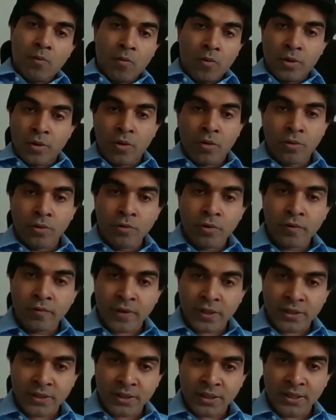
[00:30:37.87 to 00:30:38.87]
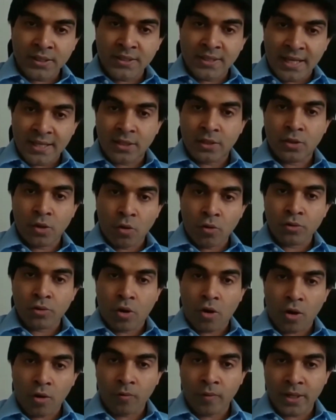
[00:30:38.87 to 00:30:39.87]
universities that don't
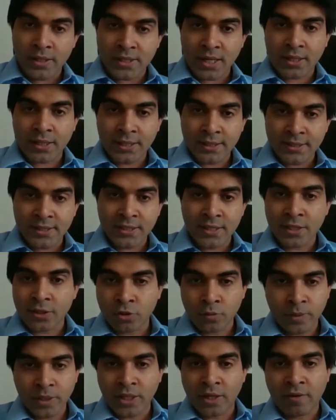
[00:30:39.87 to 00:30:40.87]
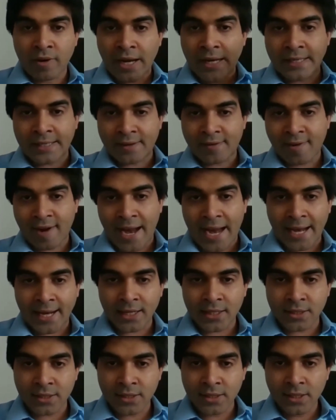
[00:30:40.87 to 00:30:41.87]
always are considered to be great
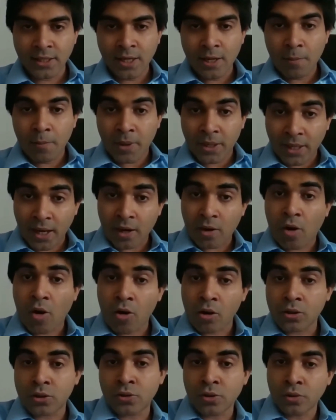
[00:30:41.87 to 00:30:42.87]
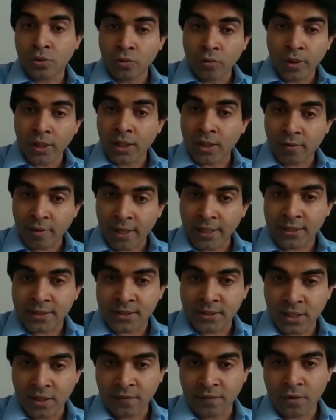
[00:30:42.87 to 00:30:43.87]
ranked but are also doing great
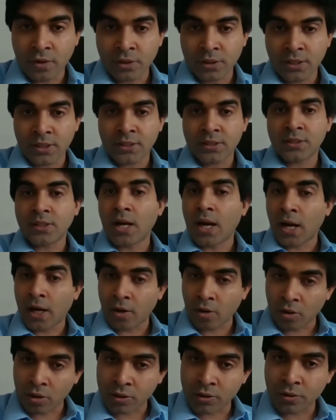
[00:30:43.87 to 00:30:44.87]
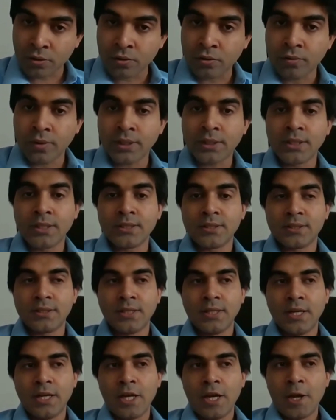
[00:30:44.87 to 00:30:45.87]
stuff on this, are also doing this.
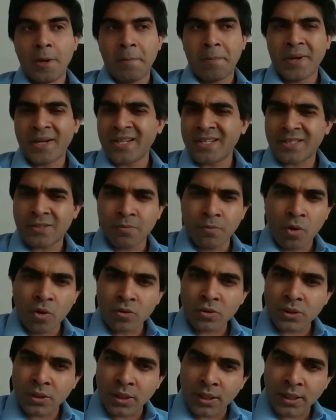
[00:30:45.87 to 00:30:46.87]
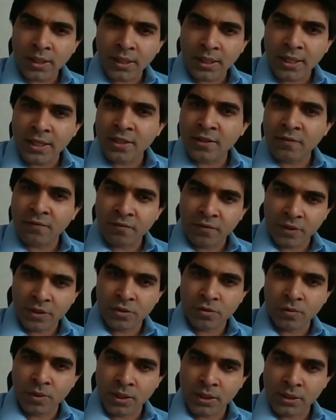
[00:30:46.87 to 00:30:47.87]
But it's mostly
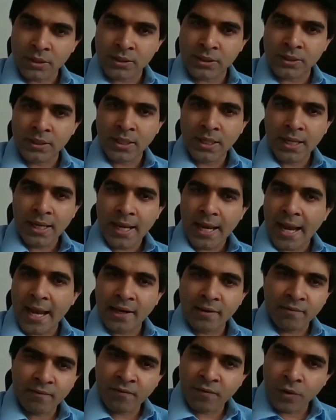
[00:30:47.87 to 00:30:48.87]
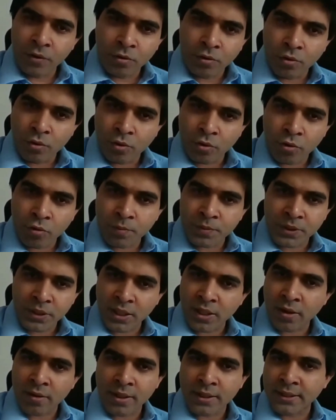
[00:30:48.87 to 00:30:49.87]
individuals and few groups
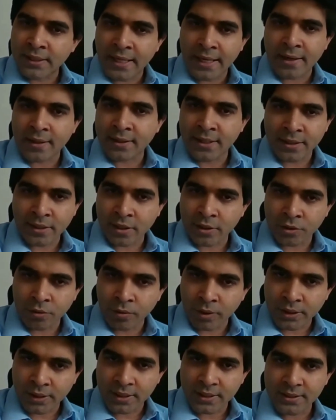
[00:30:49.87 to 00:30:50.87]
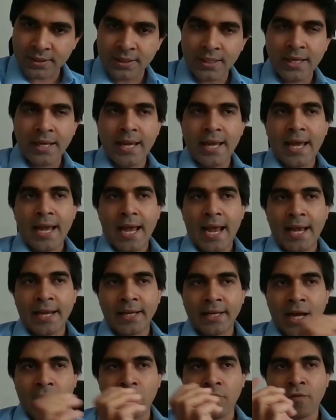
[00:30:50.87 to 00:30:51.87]
here and there that are doing this. And
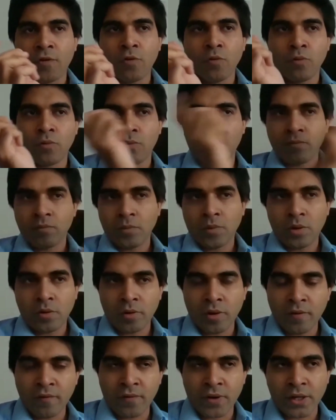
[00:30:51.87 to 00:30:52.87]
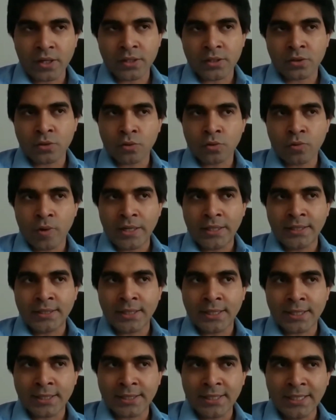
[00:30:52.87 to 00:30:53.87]
now if you reverse to
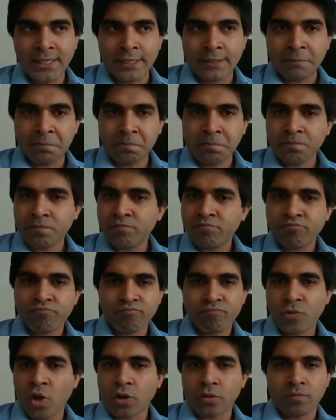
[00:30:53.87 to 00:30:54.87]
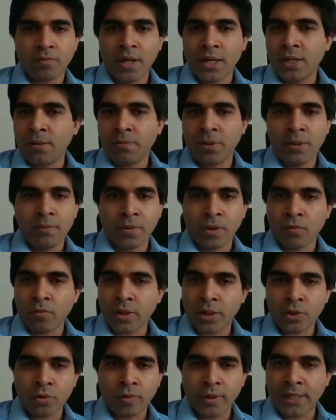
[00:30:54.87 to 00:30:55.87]
2013, not many people were
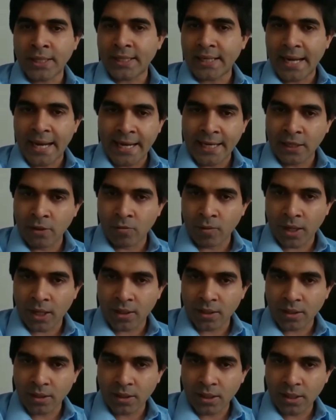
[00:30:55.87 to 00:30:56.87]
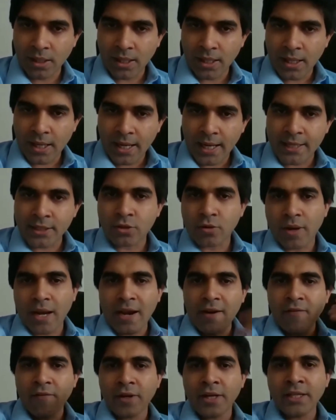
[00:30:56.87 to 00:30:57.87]
doing it anyway. And so
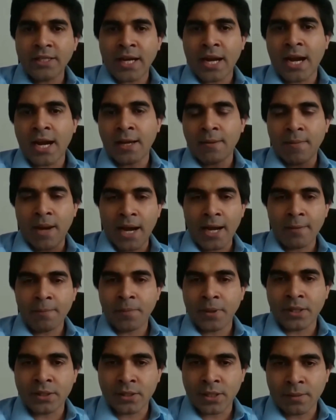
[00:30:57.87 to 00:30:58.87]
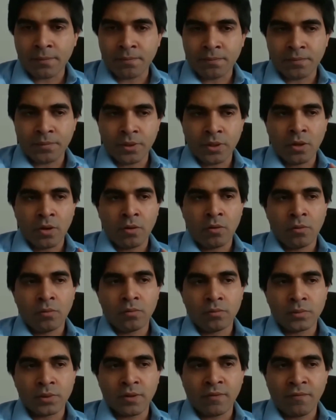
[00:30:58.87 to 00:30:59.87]
every time I picked up,
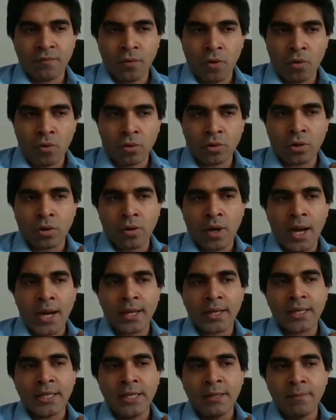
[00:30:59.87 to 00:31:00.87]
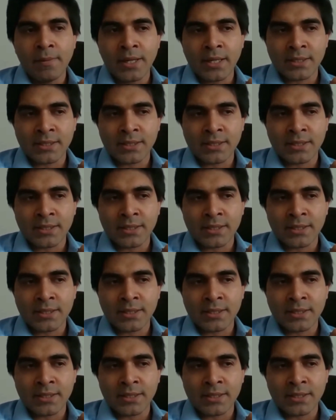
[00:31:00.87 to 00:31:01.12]
the phone, or I emailed